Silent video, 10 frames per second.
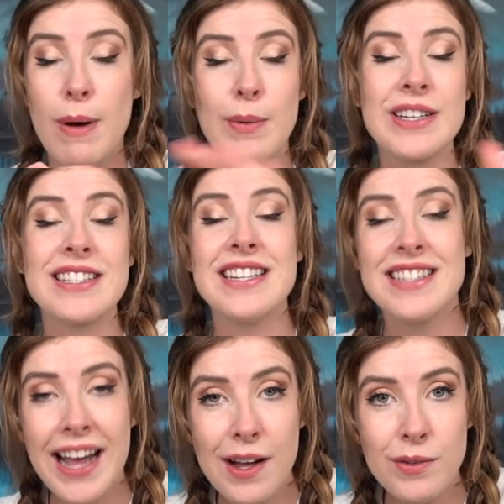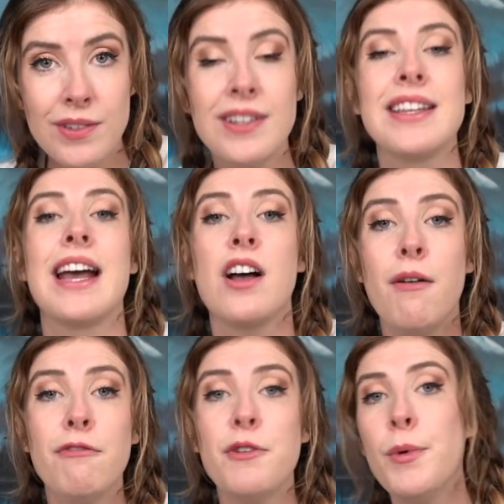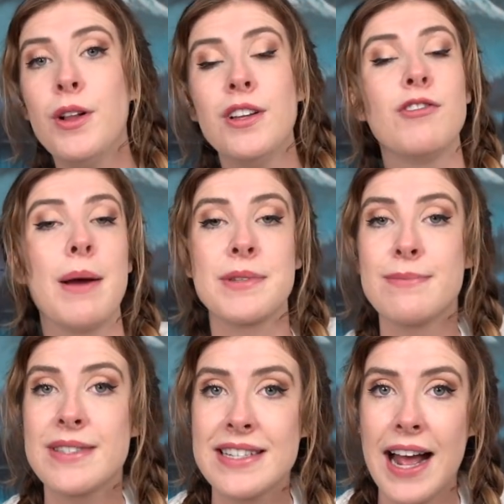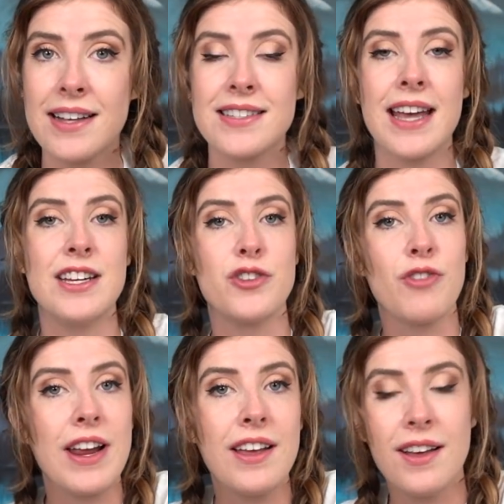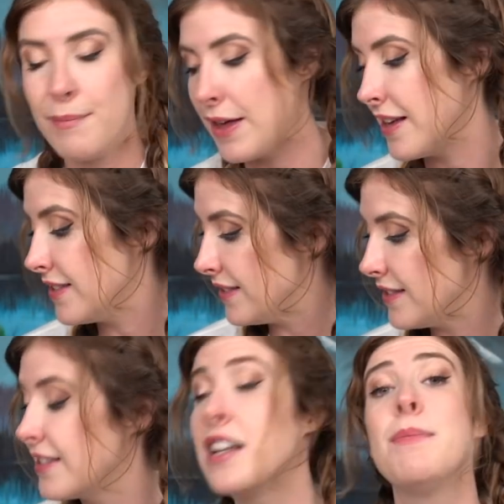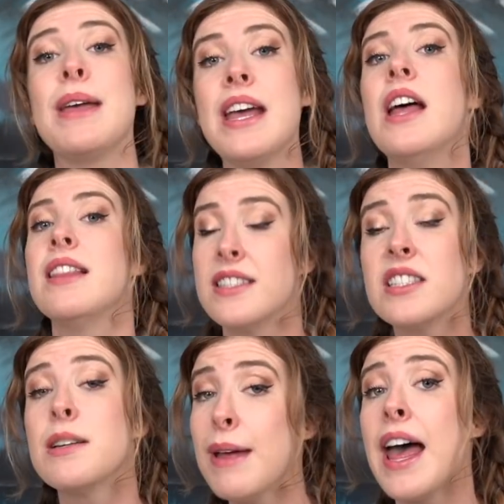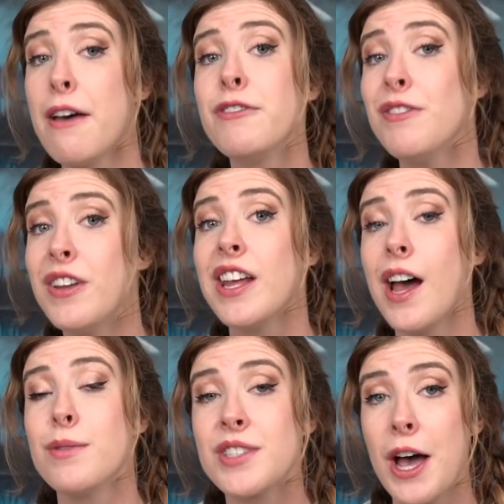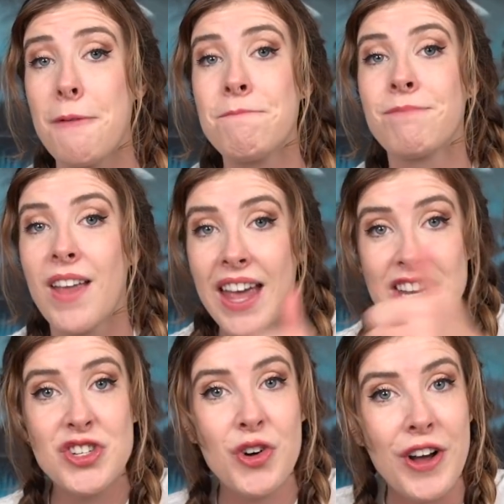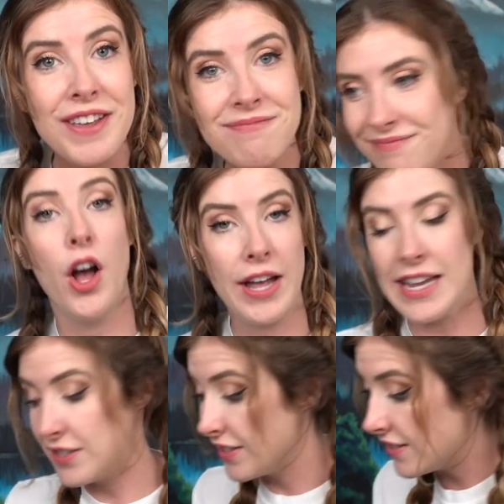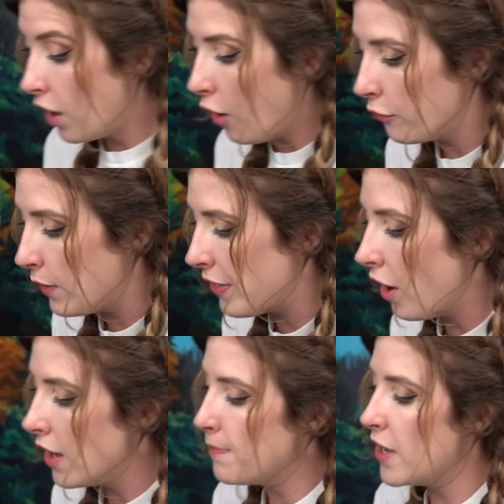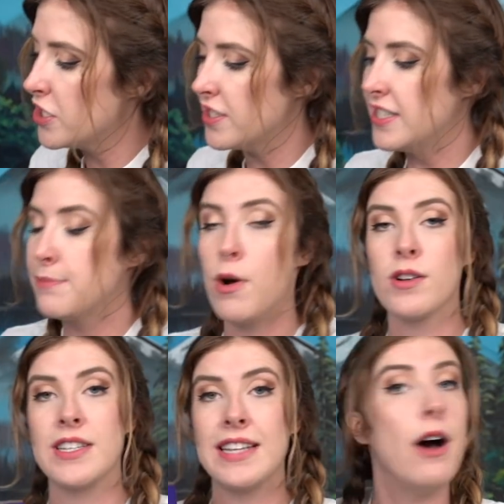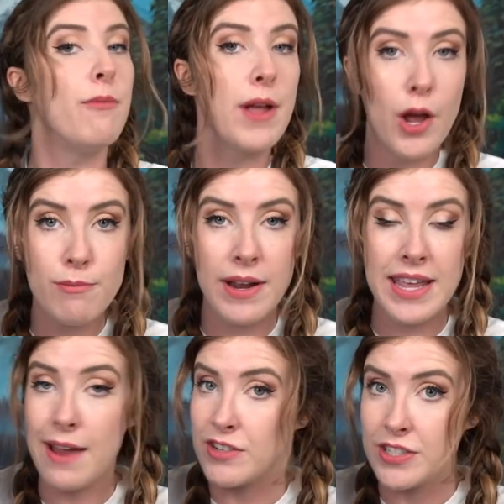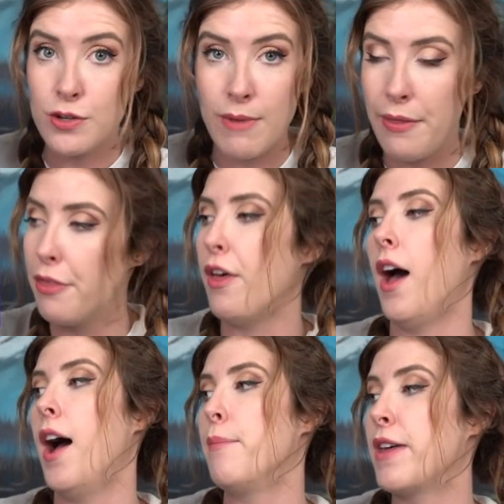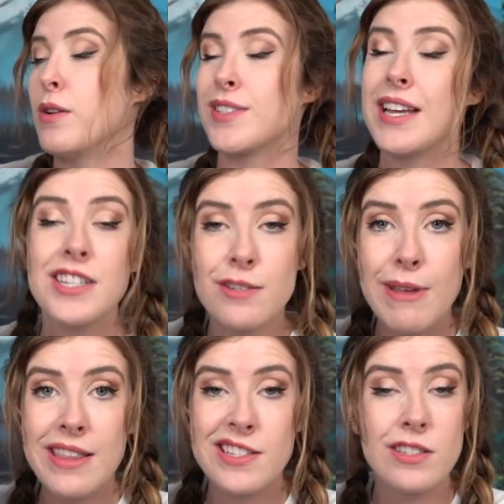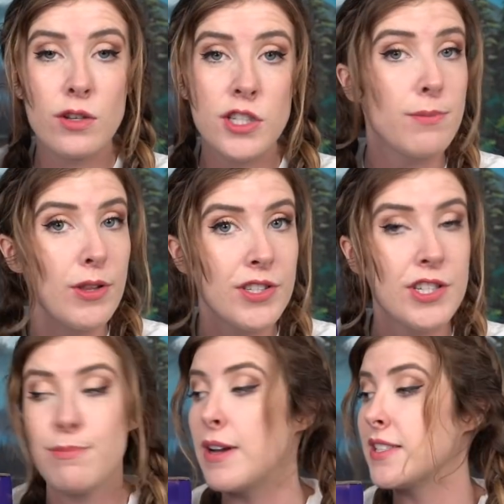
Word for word: might want to sit down, get comfortable, grab some snacks, get a drink, because this is gonna be this is gonna be a hefty video, so enjoy. Okay, so to start off with, I purchased these boxes out of my own money every single month. Um, they're not sent to me. This is not sponsored by